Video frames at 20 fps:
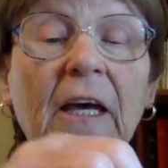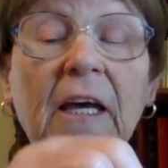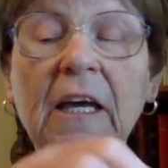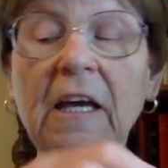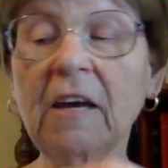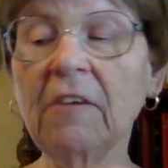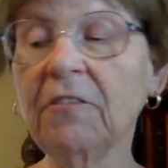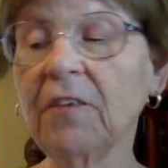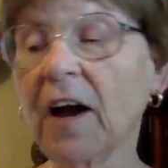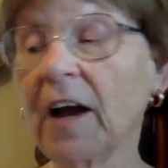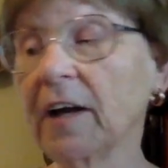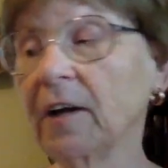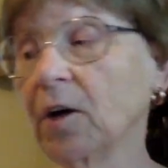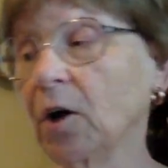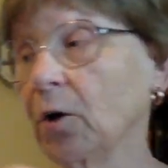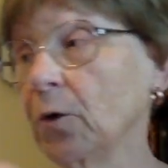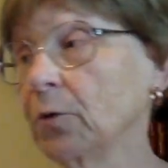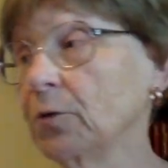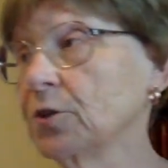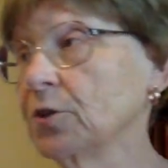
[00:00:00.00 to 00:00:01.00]
If I
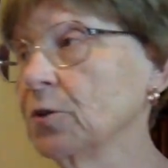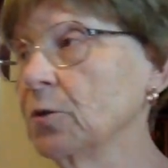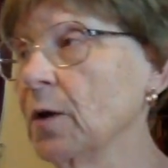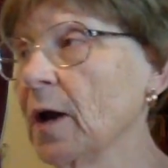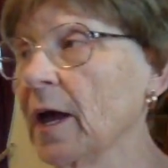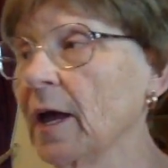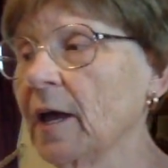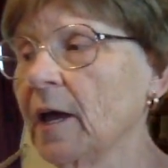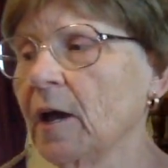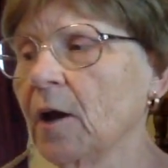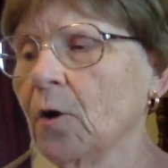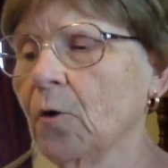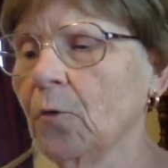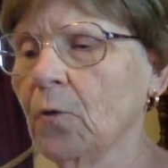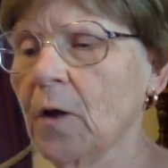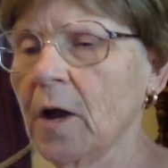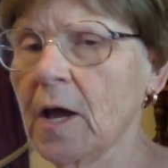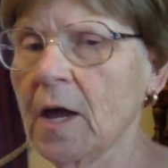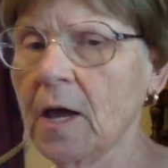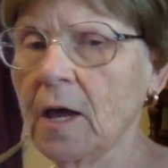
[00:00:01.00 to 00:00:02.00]
go to a
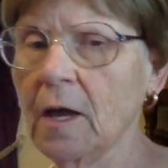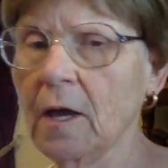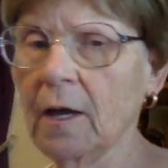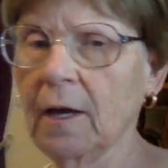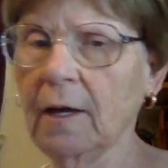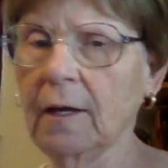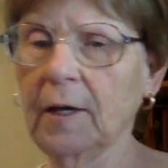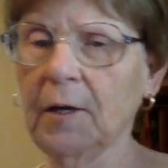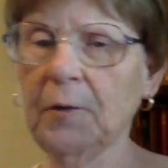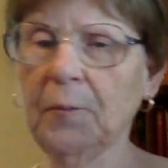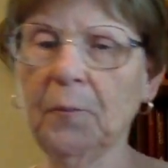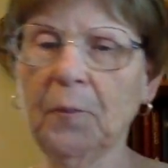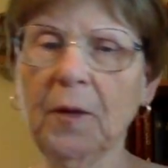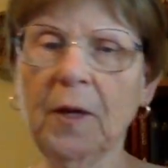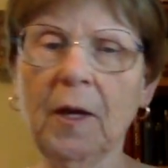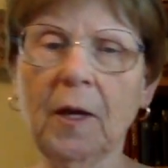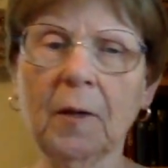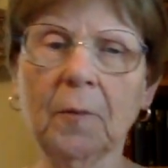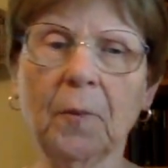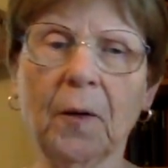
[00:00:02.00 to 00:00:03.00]
great
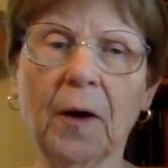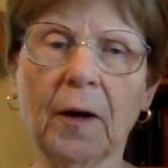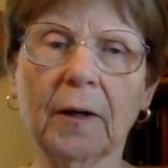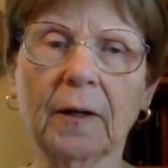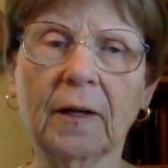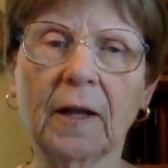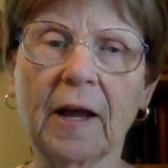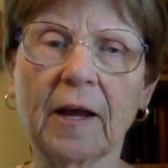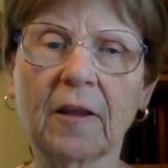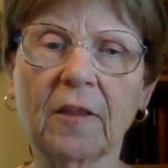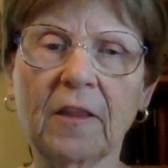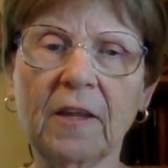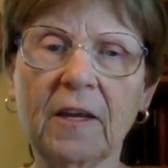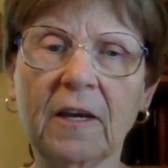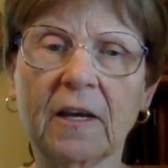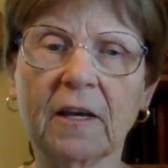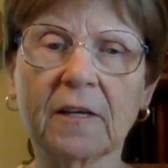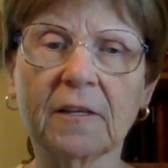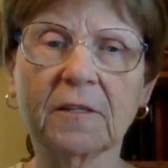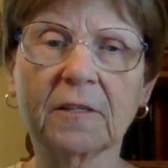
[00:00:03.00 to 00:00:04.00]
big bottle like
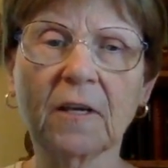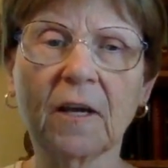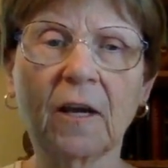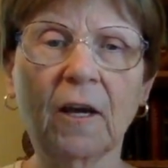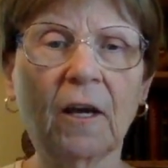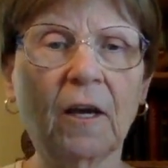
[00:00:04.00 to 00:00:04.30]
this,